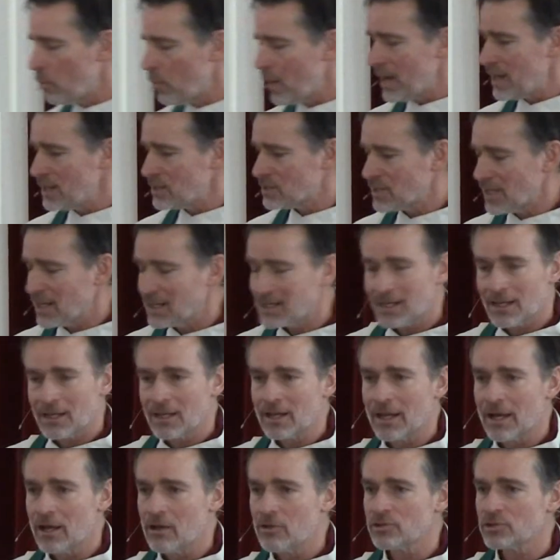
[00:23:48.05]
ways that
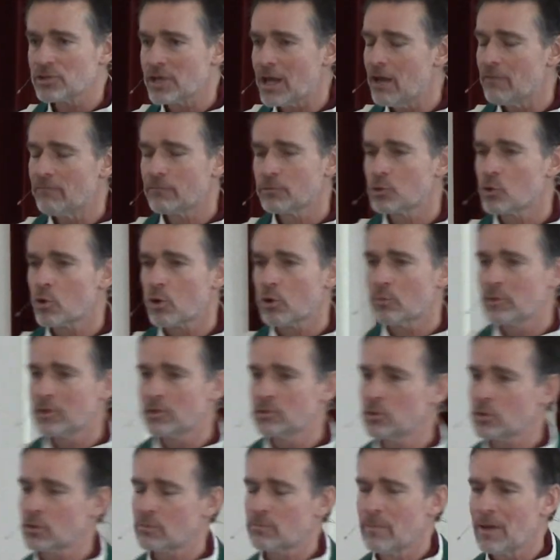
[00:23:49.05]
in El Salvador we
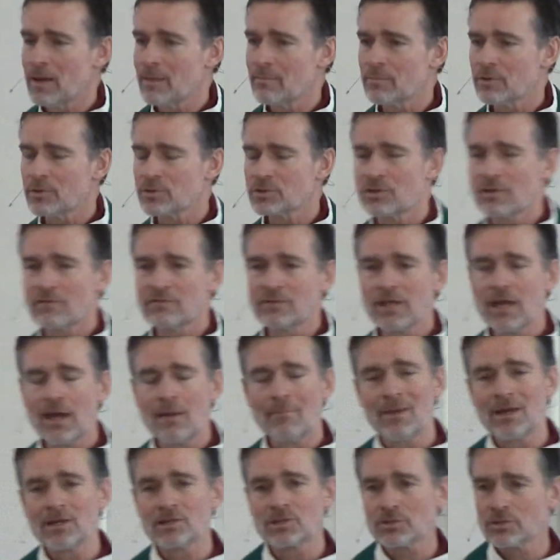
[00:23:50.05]
took members of the
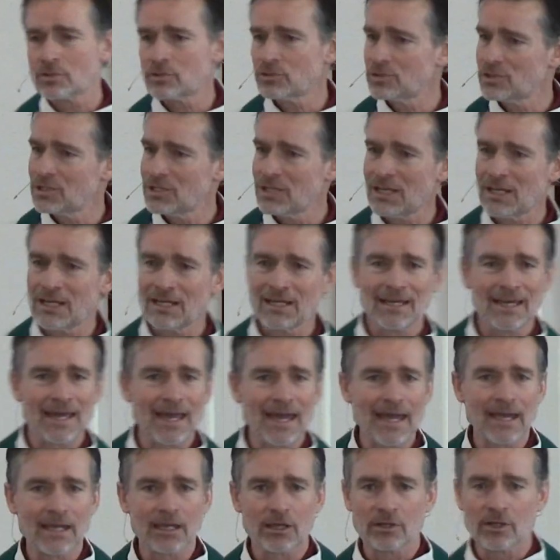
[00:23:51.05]
MS-13
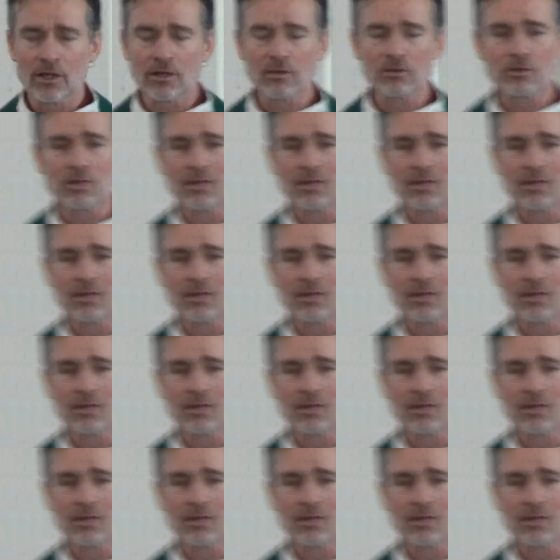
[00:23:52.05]
gang and other